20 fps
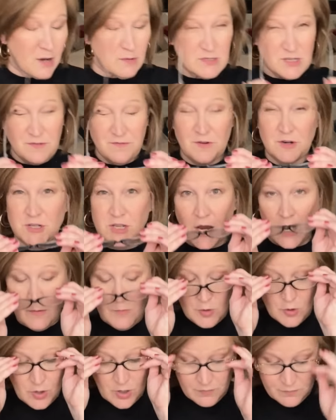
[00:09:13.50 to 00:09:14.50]
was the first item
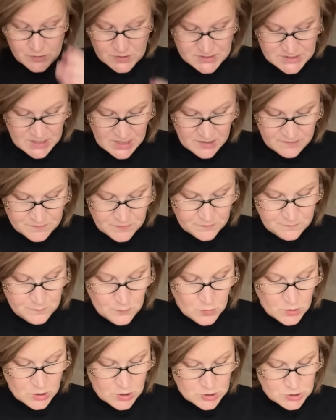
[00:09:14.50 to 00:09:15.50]
you could have received
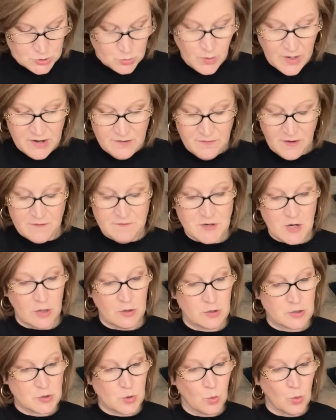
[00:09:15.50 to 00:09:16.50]
for
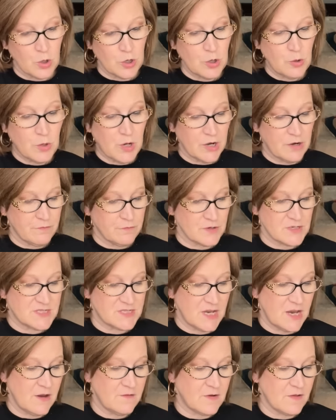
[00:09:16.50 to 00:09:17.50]
$25, or you could have
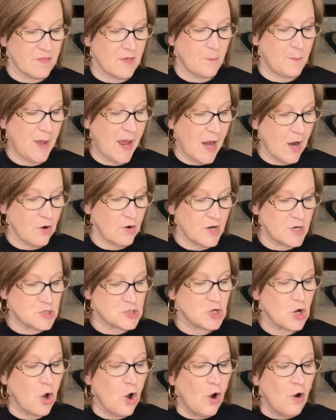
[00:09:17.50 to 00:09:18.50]
received the
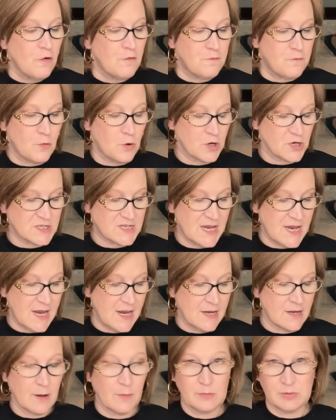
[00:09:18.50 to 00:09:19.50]
Parish
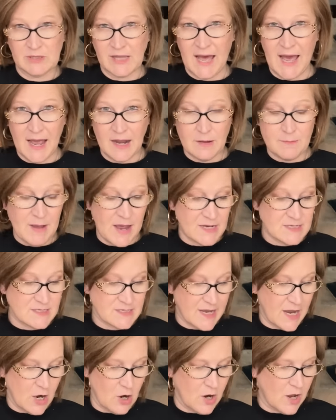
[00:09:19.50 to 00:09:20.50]
14 black
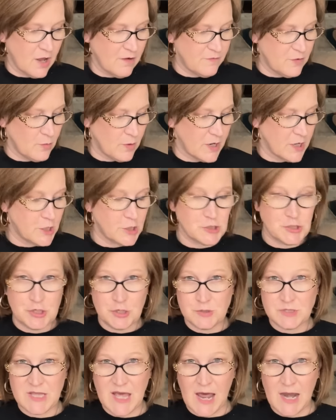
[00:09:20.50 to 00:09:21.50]
mascara. If you wanted to
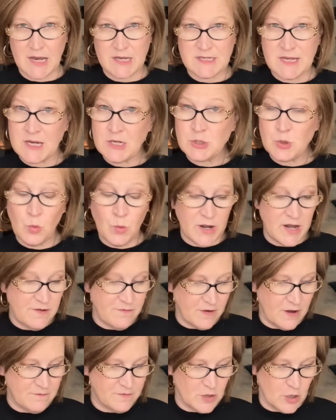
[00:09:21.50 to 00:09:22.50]
choose that as a
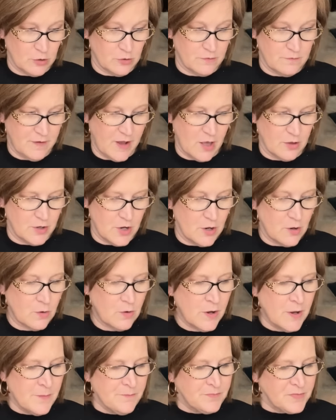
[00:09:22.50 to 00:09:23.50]
$25
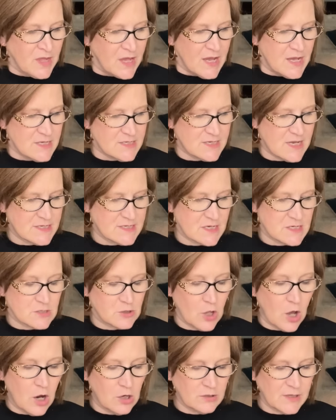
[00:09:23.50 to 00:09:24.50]
value, it says it's
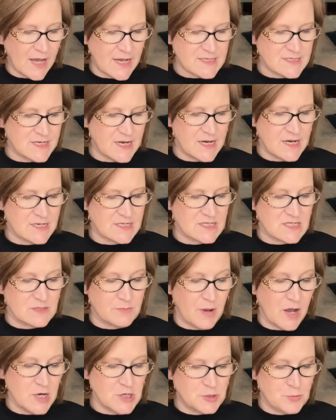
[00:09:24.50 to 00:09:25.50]
long lasting,
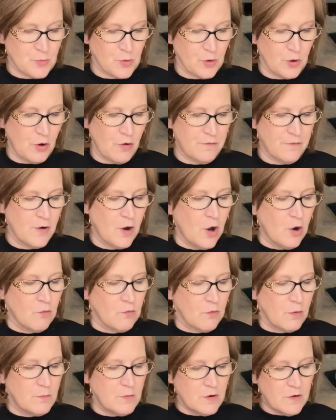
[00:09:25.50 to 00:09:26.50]
smudge proof,
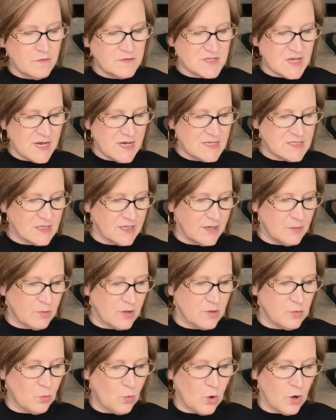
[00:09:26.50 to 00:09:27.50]
removes easily
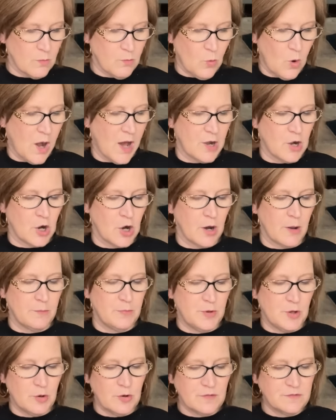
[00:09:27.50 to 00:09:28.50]
with warm water,
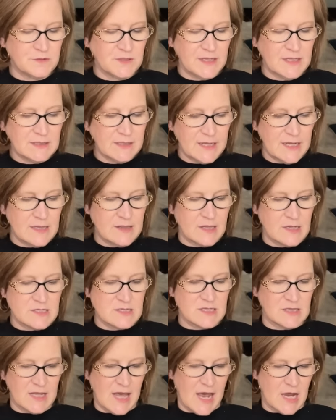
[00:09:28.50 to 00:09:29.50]
beautifully
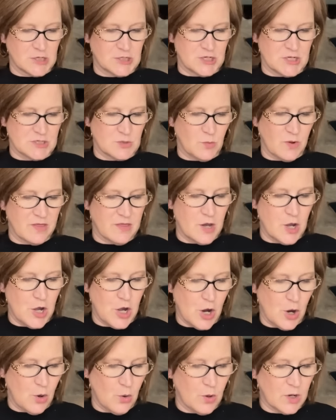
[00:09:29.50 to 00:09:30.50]
lengthens lashes with
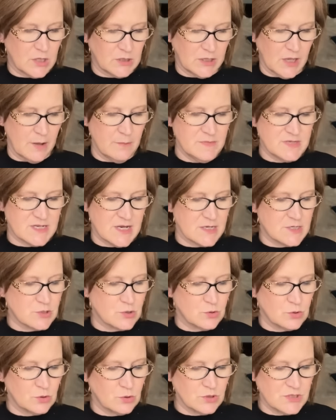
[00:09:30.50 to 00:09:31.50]
no clumps. It's
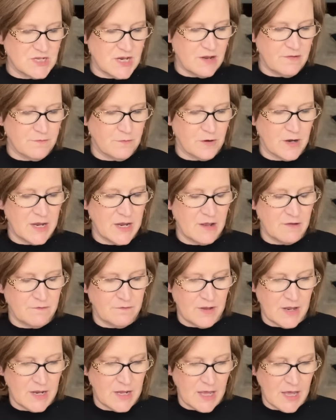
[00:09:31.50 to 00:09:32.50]
cruelty free,
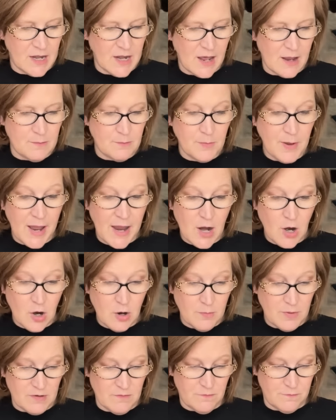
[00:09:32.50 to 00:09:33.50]
vegan, and
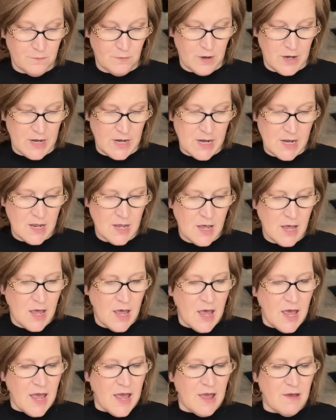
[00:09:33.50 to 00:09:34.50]
paraben free.
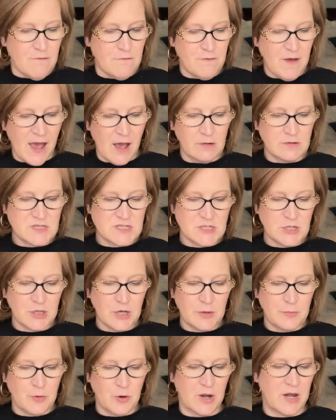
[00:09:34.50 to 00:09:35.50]
It vows to
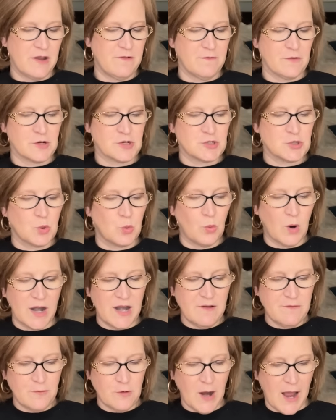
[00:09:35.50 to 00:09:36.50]
look pretty for
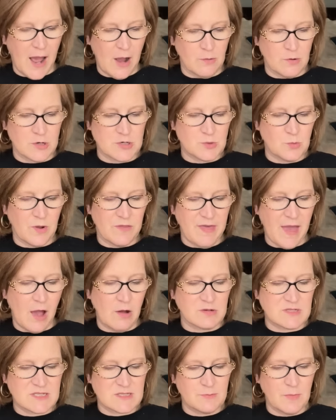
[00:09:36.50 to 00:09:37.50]
24 hours
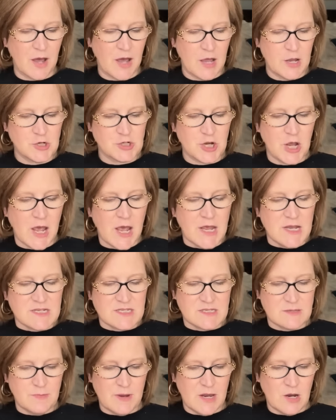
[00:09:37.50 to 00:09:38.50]
without smudge,
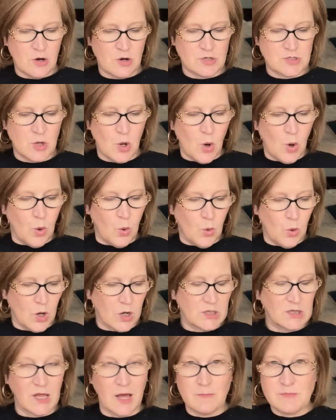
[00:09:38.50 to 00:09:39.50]
smears, or
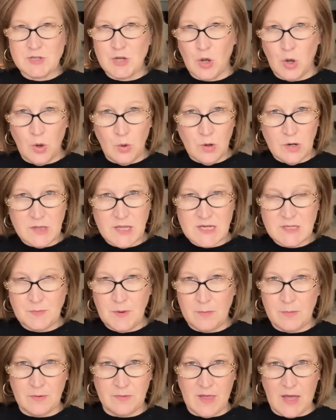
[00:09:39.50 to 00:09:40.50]
clumps. Who are these
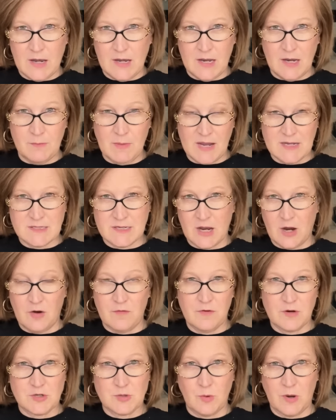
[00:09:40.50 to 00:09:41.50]
people that need mascara
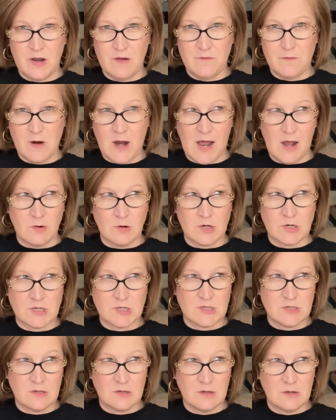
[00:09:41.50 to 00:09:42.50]
for 24 hours?